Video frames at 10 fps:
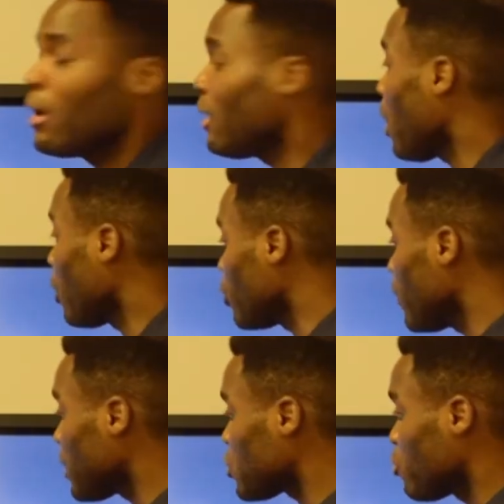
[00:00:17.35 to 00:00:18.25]
Now,
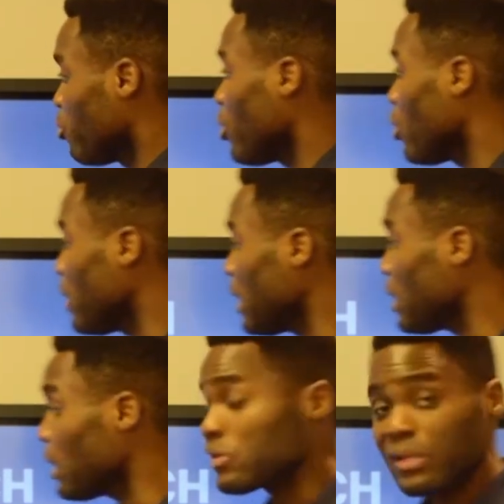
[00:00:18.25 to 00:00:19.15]
our UX Pro
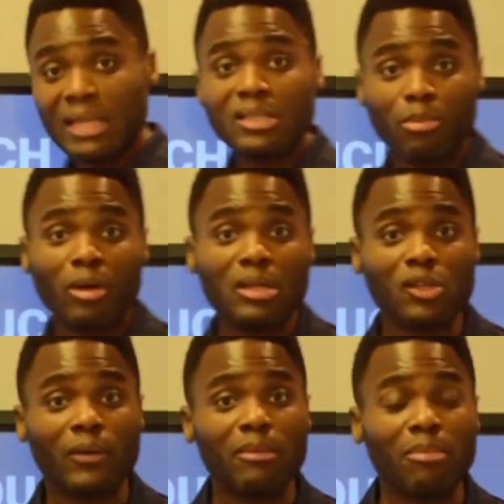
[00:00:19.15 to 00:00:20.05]
is an enterprise
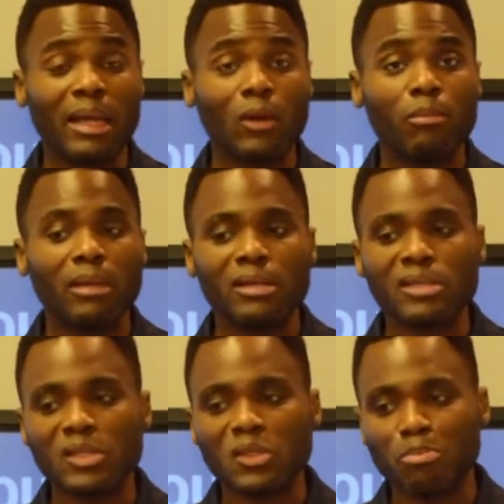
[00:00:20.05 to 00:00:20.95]
grade panel
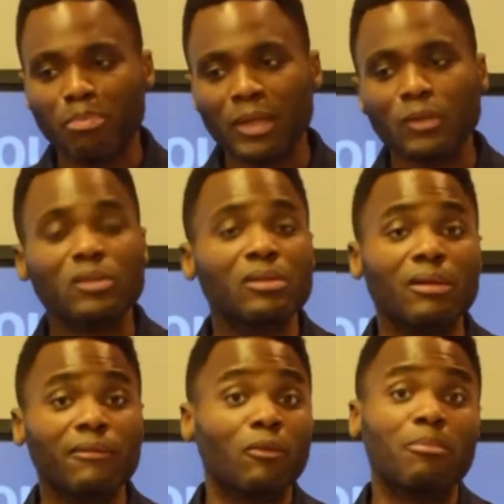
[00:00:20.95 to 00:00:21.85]
because it's built
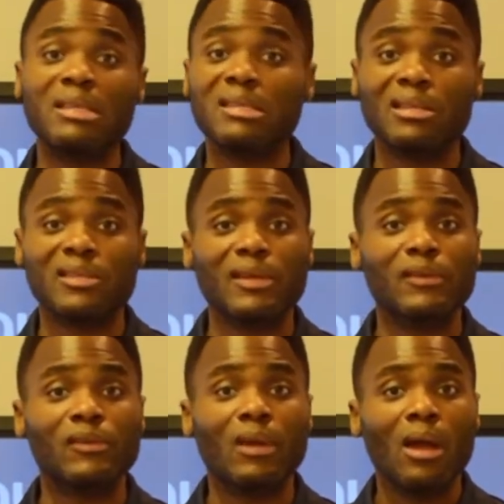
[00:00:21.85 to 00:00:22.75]
for
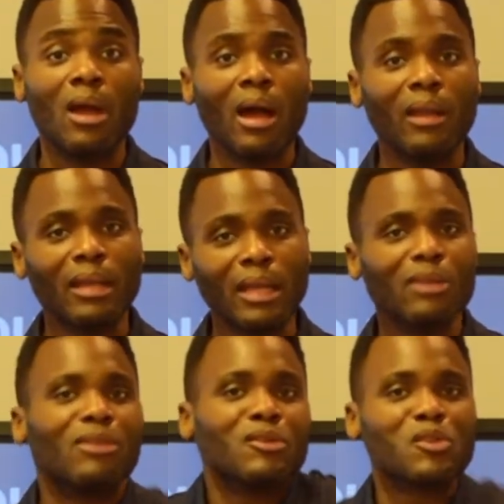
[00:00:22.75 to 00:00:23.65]
businesses, and the
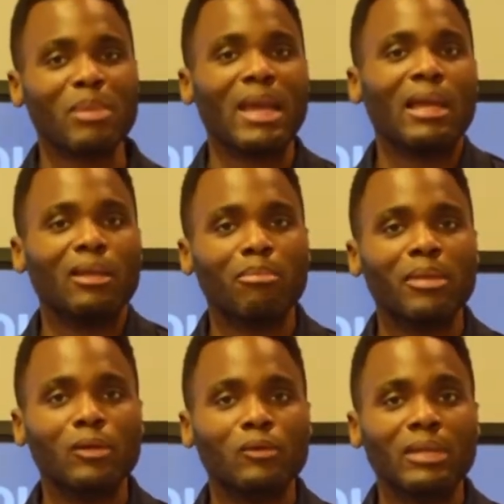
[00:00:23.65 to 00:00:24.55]
ethos behind the
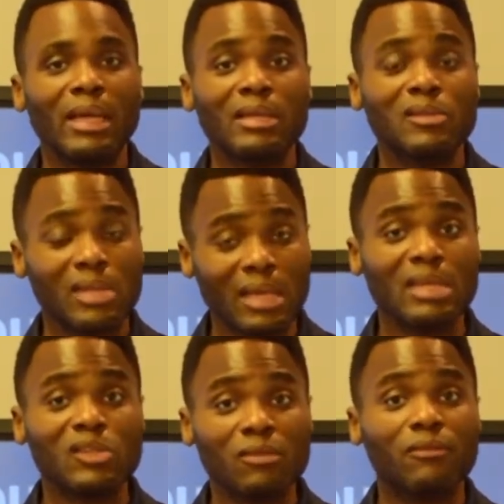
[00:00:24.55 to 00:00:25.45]
build is
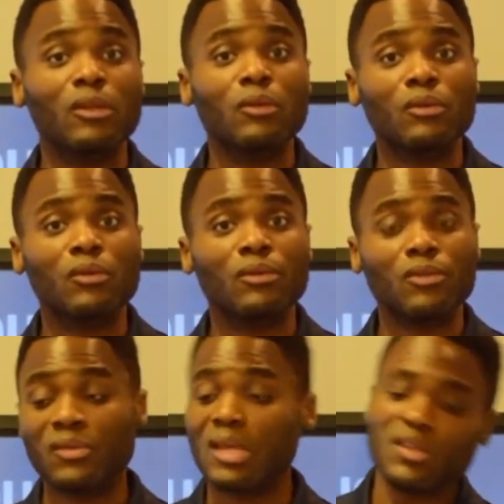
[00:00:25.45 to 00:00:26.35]
ease of use. So,
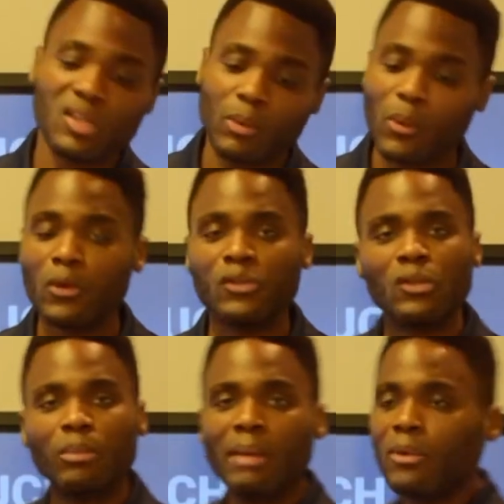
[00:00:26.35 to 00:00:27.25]
essentially, we want
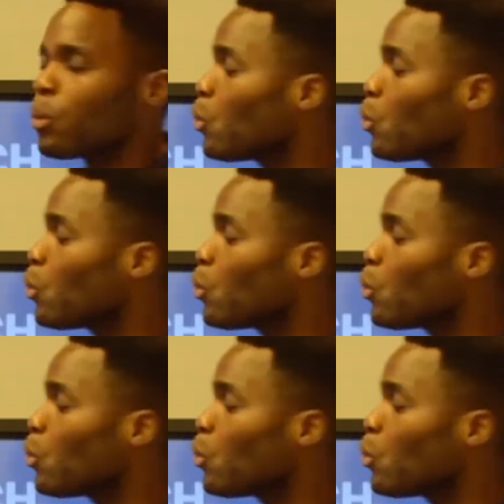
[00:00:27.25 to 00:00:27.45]
you to be able to